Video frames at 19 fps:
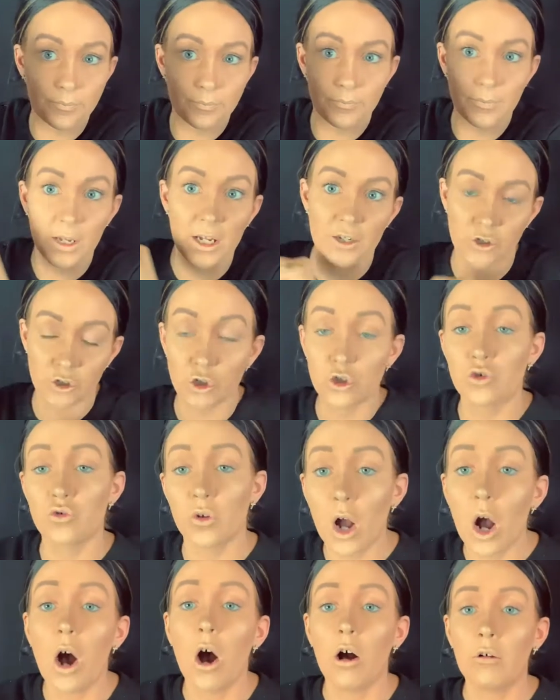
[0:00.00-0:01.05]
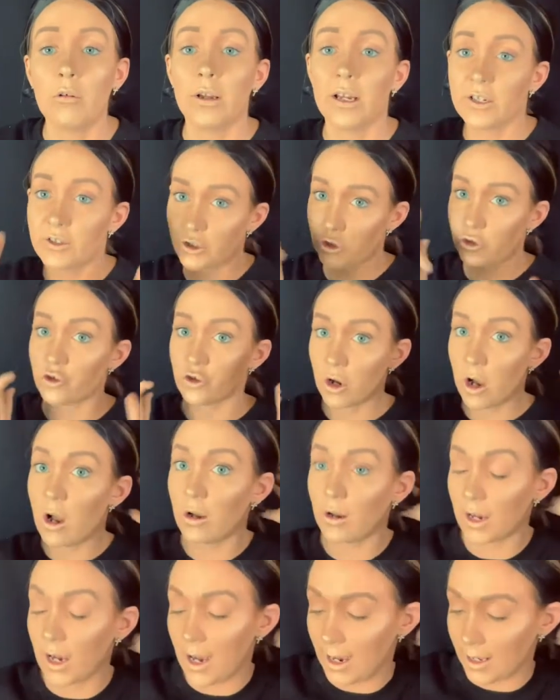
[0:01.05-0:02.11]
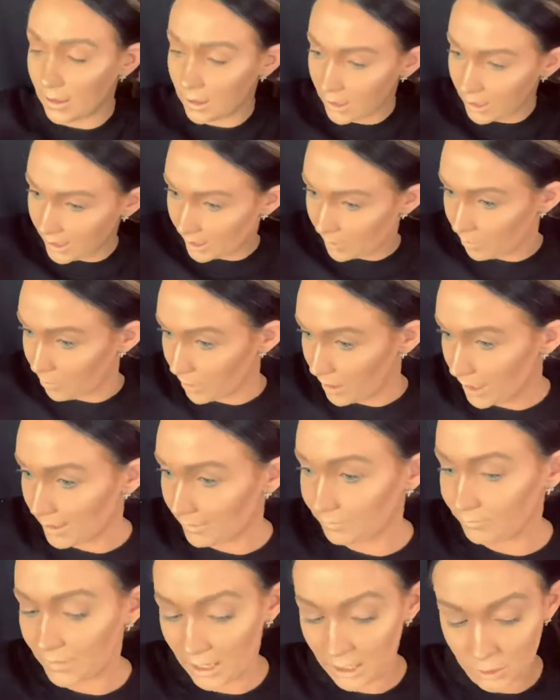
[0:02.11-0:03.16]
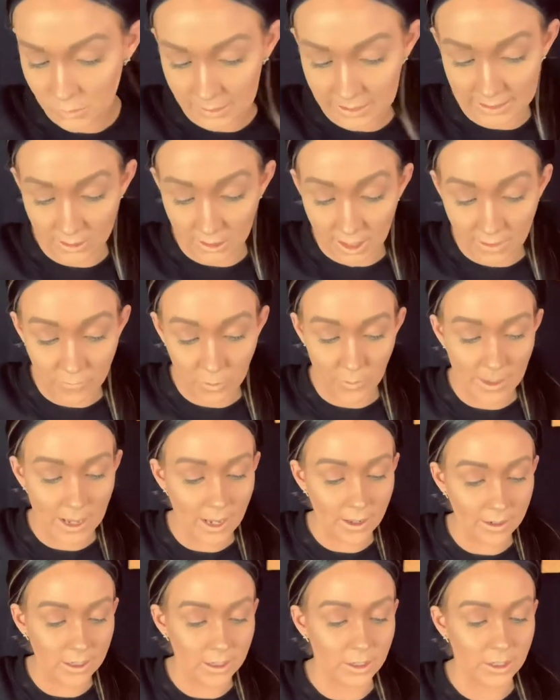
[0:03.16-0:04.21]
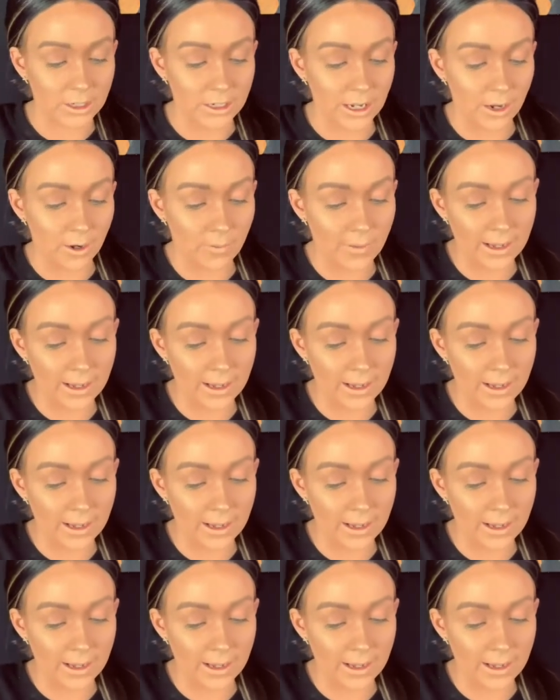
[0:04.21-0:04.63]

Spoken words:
it's strong. It's a strong highlight, but that's what I love about it, you know?